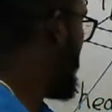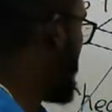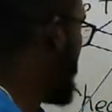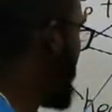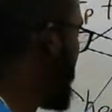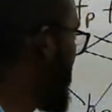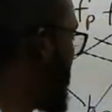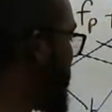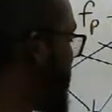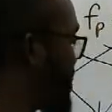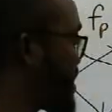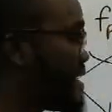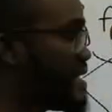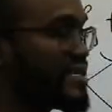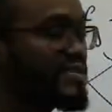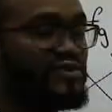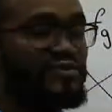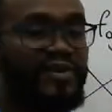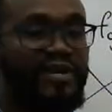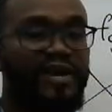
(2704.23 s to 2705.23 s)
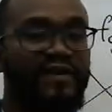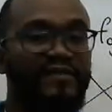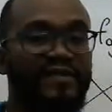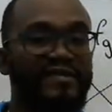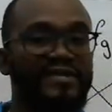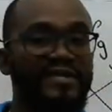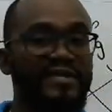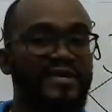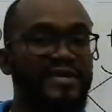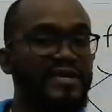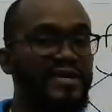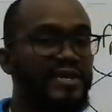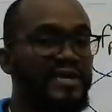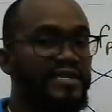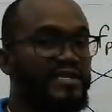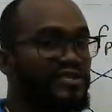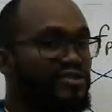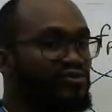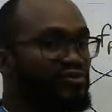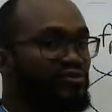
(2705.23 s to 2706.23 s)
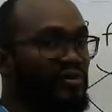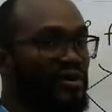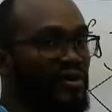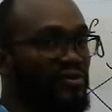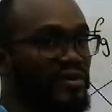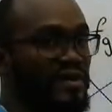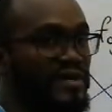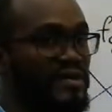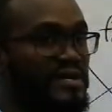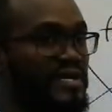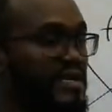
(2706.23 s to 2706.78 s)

In our case, we have a single lane, so our lane